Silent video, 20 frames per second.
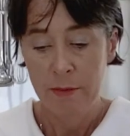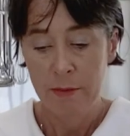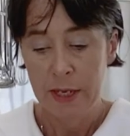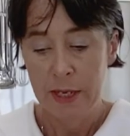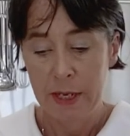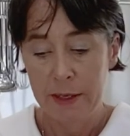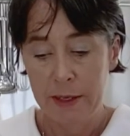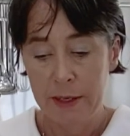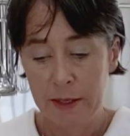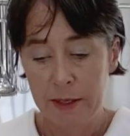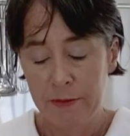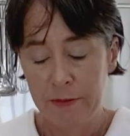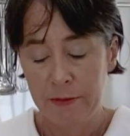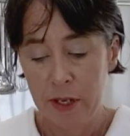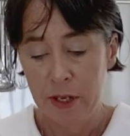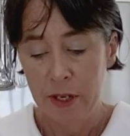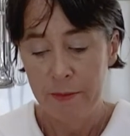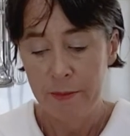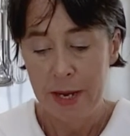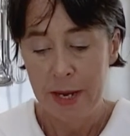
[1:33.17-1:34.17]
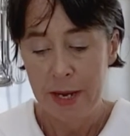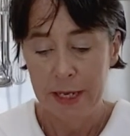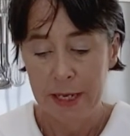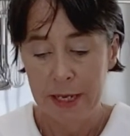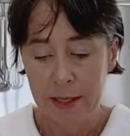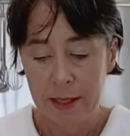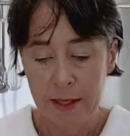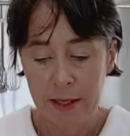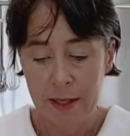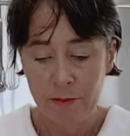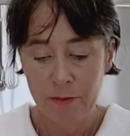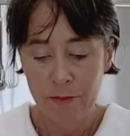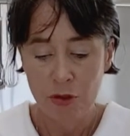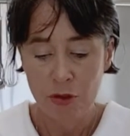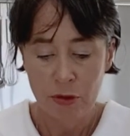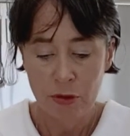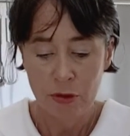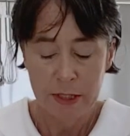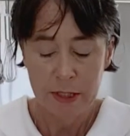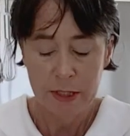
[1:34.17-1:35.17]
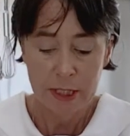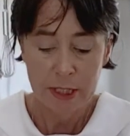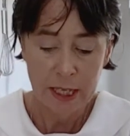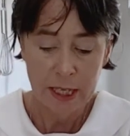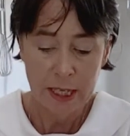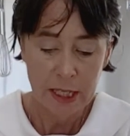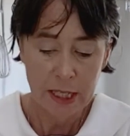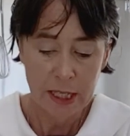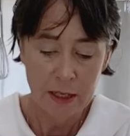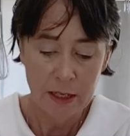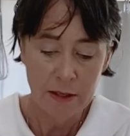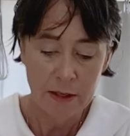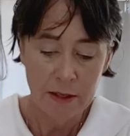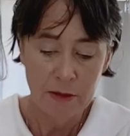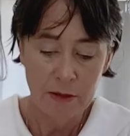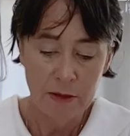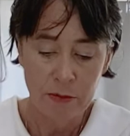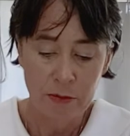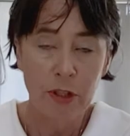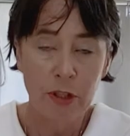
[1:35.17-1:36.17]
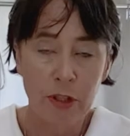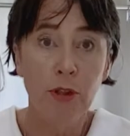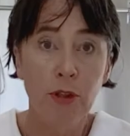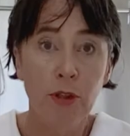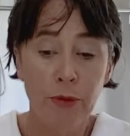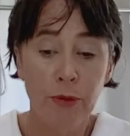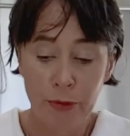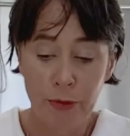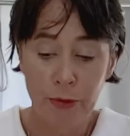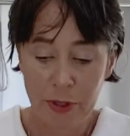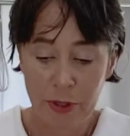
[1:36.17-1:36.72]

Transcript: but if I make them join together with glue,